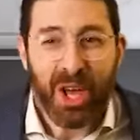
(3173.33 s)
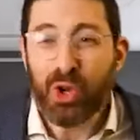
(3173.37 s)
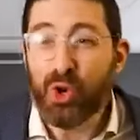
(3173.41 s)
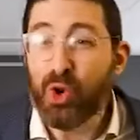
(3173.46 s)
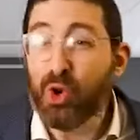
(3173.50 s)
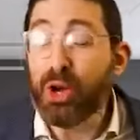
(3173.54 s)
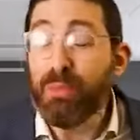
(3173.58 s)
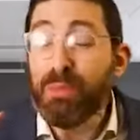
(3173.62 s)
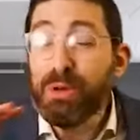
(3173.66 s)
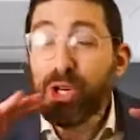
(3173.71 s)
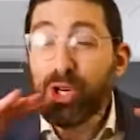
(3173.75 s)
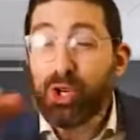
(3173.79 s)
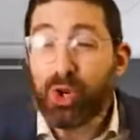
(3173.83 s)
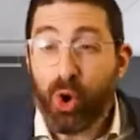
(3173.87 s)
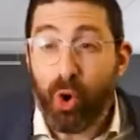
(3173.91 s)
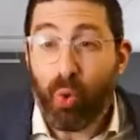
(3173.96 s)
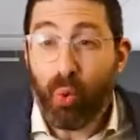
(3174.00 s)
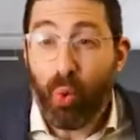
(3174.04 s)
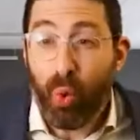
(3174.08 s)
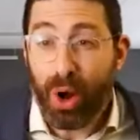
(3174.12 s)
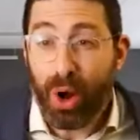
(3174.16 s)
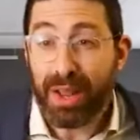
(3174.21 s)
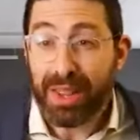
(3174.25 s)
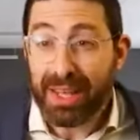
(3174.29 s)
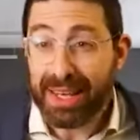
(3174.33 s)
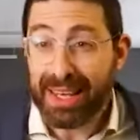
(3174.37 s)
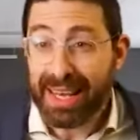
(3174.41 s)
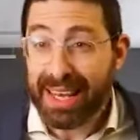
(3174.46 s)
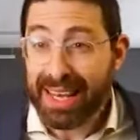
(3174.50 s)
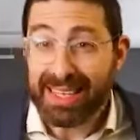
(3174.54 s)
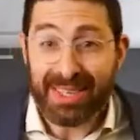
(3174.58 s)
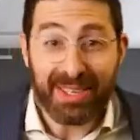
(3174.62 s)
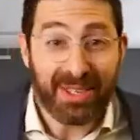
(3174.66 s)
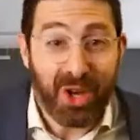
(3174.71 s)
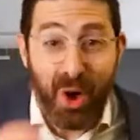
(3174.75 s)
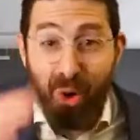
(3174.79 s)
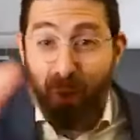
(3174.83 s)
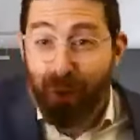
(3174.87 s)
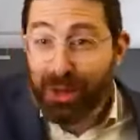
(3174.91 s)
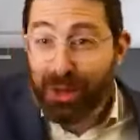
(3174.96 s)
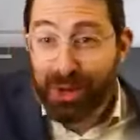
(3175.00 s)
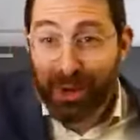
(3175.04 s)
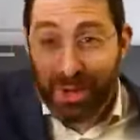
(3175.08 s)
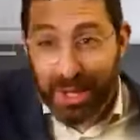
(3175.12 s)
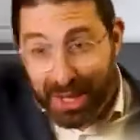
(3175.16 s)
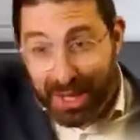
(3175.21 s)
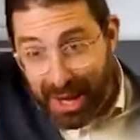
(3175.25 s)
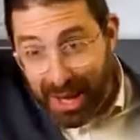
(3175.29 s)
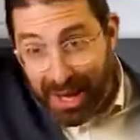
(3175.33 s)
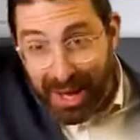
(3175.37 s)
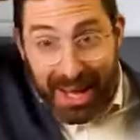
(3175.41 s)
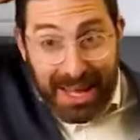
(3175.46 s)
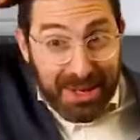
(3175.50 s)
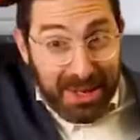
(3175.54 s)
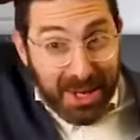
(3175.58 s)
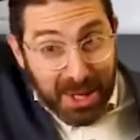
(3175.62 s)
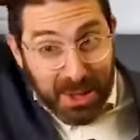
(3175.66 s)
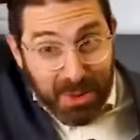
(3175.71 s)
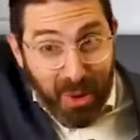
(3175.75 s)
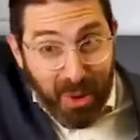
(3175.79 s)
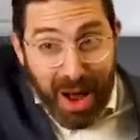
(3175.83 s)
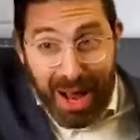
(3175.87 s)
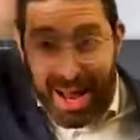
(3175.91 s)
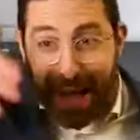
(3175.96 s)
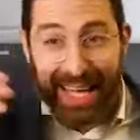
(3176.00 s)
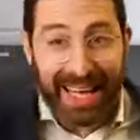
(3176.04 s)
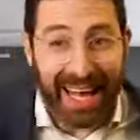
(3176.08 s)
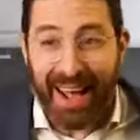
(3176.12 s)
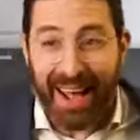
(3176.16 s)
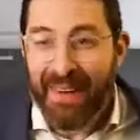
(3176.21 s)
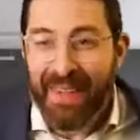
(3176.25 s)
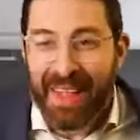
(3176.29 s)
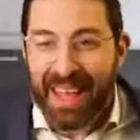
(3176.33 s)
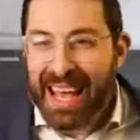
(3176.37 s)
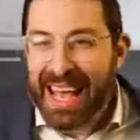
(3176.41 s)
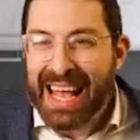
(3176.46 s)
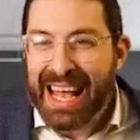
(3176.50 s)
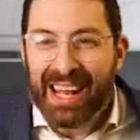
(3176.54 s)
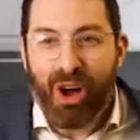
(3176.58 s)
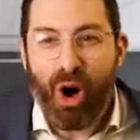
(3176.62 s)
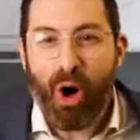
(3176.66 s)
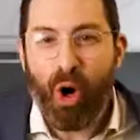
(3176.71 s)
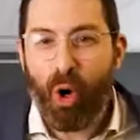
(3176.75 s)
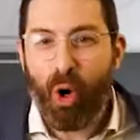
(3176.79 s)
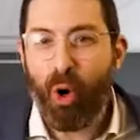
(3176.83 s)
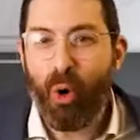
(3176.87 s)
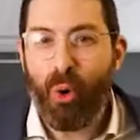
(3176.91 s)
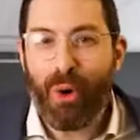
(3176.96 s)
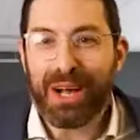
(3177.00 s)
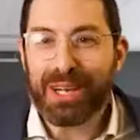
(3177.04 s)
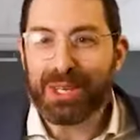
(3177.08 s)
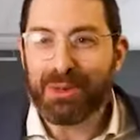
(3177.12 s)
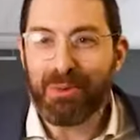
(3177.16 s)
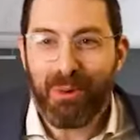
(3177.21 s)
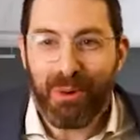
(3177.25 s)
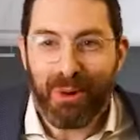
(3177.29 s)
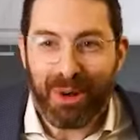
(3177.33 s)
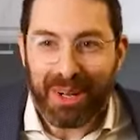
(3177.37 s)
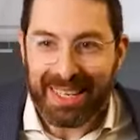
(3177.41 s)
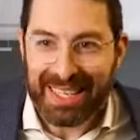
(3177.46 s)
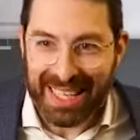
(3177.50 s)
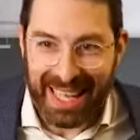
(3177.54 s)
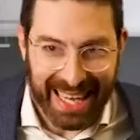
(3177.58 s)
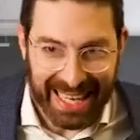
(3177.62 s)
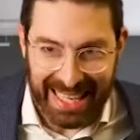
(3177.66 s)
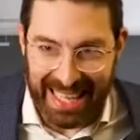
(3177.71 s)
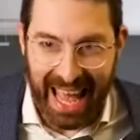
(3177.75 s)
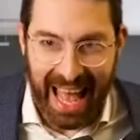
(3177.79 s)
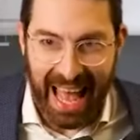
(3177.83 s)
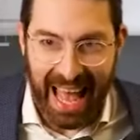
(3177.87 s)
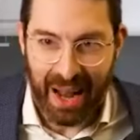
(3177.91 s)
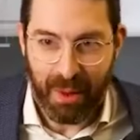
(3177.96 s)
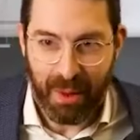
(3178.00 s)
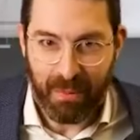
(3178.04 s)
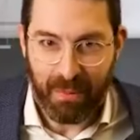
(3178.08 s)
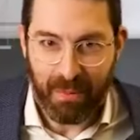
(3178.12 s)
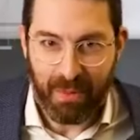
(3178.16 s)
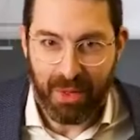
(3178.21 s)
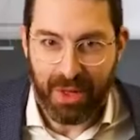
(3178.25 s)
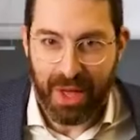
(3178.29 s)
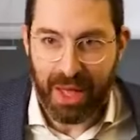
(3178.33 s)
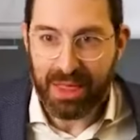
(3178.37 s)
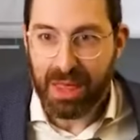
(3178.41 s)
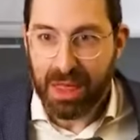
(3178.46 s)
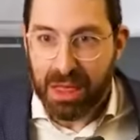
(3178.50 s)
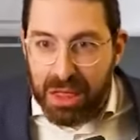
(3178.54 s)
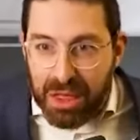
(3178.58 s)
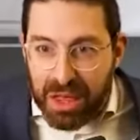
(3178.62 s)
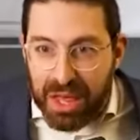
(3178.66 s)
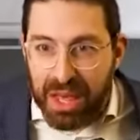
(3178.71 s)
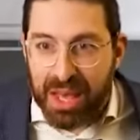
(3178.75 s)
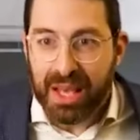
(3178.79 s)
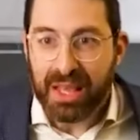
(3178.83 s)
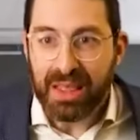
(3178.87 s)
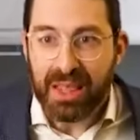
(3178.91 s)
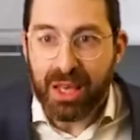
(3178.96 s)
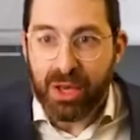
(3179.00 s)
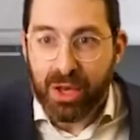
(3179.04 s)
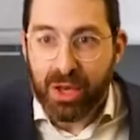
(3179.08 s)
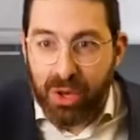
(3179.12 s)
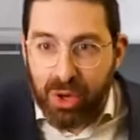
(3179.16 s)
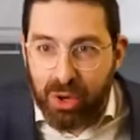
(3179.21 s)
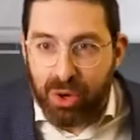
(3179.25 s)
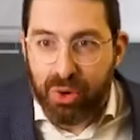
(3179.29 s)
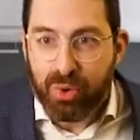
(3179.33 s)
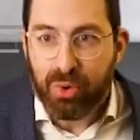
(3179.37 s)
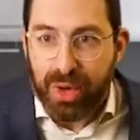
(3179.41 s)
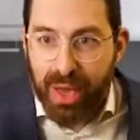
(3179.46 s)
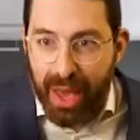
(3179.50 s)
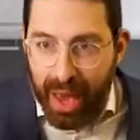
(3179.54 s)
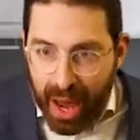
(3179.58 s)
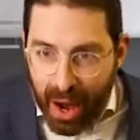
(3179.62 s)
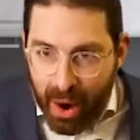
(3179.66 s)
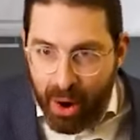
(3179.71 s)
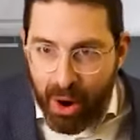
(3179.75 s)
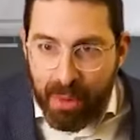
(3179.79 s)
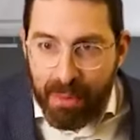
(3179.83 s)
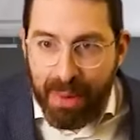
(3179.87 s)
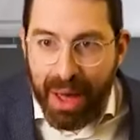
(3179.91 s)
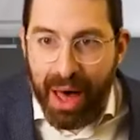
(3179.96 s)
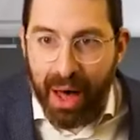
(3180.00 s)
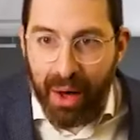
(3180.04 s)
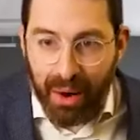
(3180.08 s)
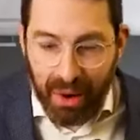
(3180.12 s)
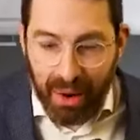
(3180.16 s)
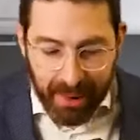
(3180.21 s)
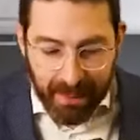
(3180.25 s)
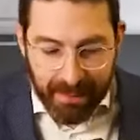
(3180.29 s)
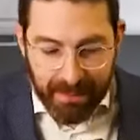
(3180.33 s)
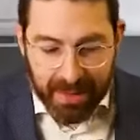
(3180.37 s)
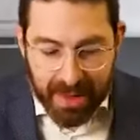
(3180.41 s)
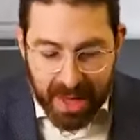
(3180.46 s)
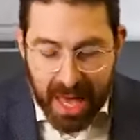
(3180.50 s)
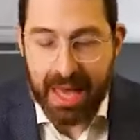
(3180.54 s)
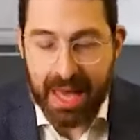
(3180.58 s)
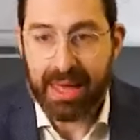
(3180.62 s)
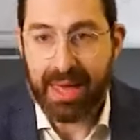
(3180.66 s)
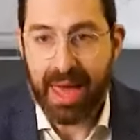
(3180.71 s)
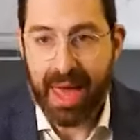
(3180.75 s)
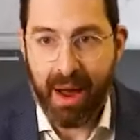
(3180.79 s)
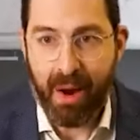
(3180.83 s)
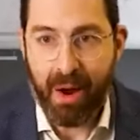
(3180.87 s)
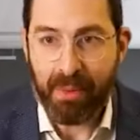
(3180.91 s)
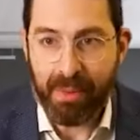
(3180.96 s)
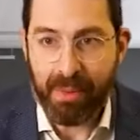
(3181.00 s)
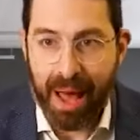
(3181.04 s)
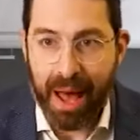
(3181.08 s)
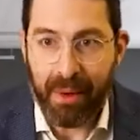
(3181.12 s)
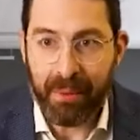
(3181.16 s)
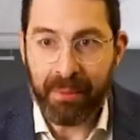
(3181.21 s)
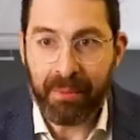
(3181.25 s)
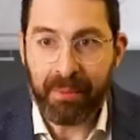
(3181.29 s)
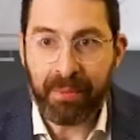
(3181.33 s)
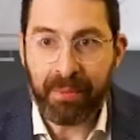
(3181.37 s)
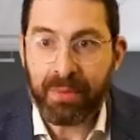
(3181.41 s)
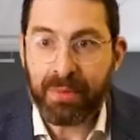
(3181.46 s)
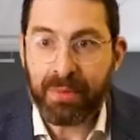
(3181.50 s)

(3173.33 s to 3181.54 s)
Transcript: You can be sure one of the kids is going to like a NCSY. Like it always works like that. Mm. That the thing that you care about, they care about.